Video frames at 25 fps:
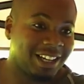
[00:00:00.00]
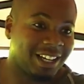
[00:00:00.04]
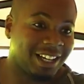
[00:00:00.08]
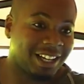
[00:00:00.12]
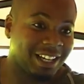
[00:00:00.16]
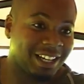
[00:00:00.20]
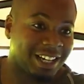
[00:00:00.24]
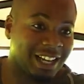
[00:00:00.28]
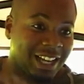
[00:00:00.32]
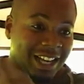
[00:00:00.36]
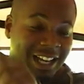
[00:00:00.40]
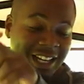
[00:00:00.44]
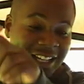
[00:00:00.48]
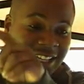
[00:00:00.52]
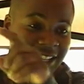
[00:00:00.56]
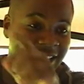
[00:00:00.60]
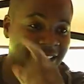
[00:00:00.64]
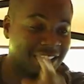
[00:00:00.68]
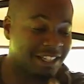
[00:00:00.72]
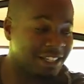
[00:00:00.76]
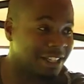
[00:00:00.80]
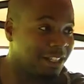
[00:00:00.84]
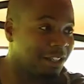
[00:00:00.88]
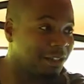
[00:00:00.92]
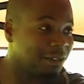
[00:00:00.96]
and they had their
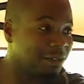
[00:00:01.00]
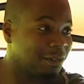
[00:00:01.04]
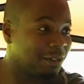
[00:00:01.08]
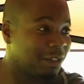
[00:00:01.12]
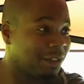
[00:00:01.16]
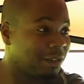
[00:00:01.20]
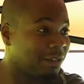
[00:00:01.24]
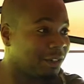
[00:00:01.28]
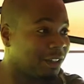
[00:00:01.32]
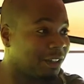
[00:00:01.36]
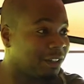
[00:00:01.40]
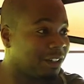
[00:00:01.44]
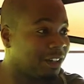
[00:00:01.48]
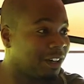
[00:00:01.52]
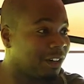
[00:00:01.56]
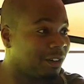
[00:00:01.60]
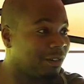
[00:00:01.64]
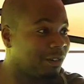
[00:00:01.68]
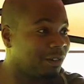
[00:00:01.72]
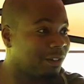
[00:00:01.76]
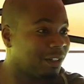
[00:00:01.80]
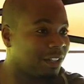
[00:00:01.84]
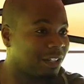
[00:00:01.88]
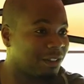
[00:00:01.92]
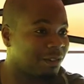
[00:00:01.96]
single No No No,
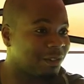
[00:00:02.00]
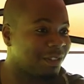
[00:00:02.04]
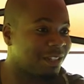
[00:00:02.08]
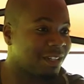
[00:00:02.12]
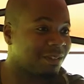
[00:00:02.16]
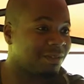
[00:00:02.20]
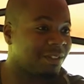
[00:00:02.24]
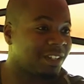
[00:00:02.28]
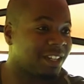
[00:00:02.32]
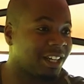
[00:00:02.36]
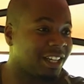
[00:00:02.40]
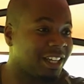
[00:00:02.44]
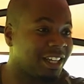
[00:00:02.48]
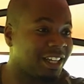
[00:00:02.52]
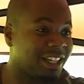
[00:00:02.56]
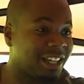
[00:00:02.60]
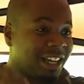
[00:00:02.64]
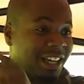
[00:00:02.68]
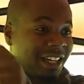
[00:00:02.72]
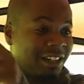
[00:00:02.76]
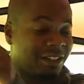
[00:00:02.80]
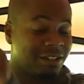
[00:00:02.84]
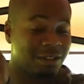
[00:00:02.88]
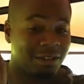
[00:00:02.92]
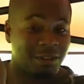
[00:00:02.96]
and it was $7.99
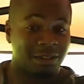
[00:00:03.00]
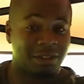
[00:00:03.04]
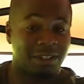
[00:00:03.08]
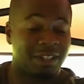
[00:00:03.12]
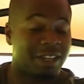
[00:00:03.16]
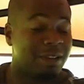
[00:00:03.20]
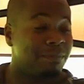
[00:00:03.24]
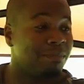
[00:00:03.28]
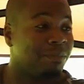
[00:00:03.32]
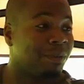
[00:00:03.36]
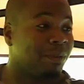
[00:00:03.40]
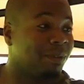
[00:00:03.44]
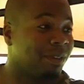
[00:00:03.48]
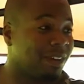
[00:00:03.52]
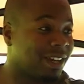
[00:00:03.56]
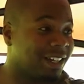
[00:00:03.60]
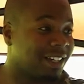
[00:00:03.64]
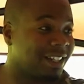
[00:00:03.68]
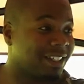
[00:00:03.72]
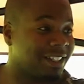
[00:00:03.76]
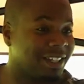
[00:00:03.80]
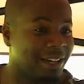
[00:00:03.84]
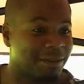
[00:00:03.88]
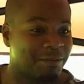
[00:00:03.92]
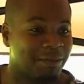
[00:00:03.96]
because it was import at
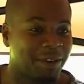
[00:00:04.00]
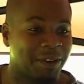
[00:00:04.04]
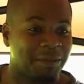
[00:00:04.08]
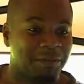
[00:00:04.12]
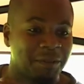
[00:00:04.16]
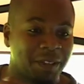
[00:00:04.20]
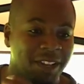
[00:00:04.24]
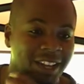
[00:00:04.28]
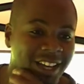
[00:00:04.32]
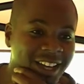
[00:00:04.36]
the time, right?